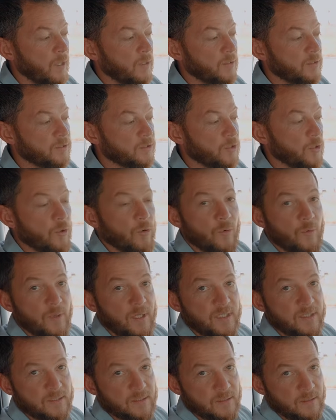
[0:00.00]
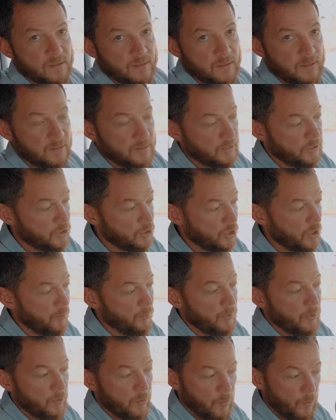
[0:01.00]
There's no reason to
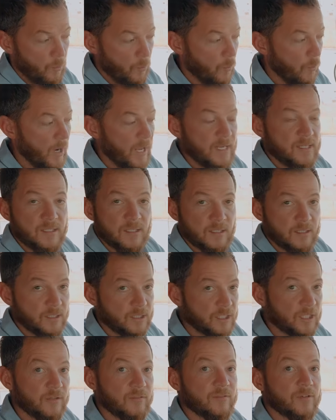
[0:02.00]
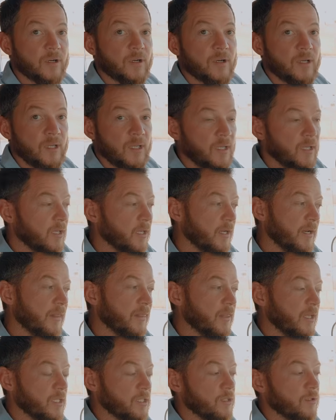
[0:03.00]
jump right to the shifter and
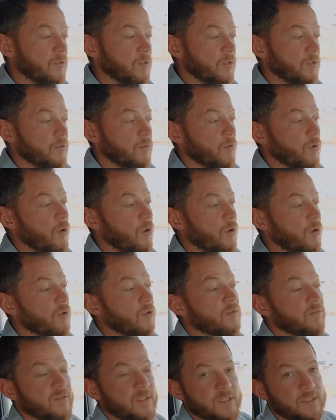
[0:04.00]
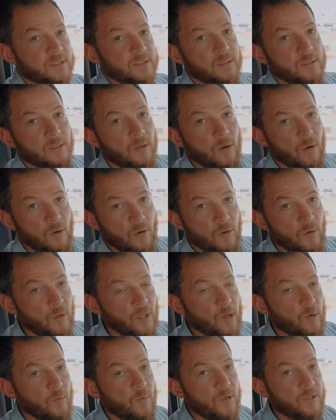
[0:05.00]
think you can do all of this all
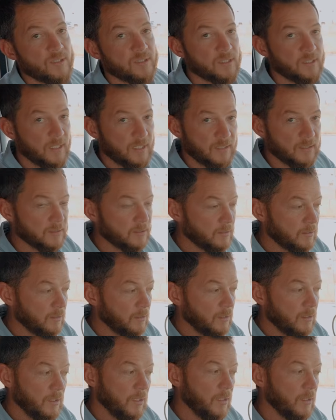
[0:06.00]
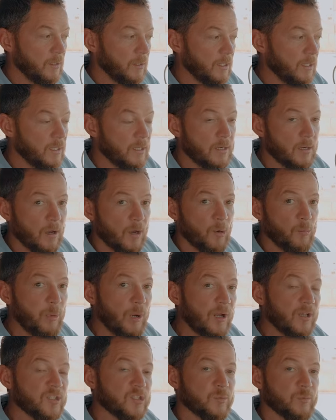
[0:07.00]
at once. It is not
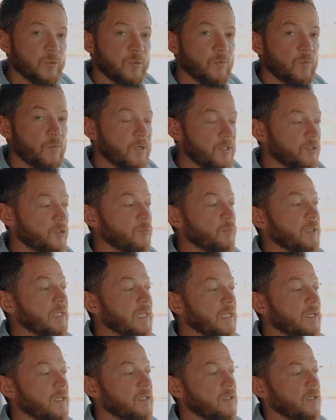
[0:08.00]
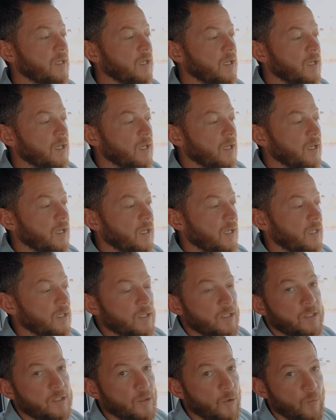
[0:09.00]
possible when you're beginning,
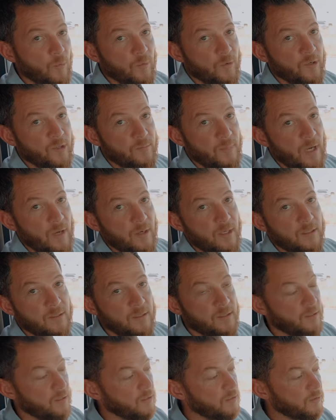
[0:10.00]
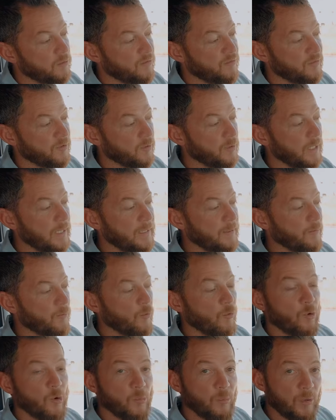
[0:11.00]
and don't worry about it. Don't feel like you're
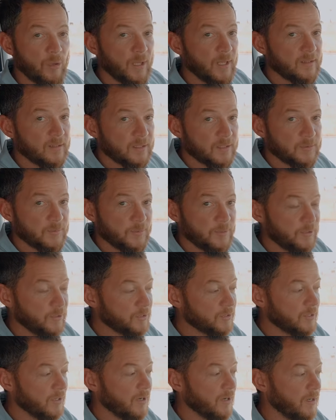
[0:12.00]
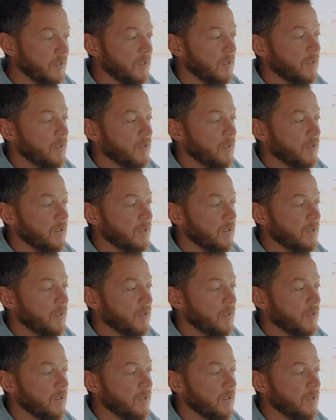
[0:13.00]
horrible at this when you start.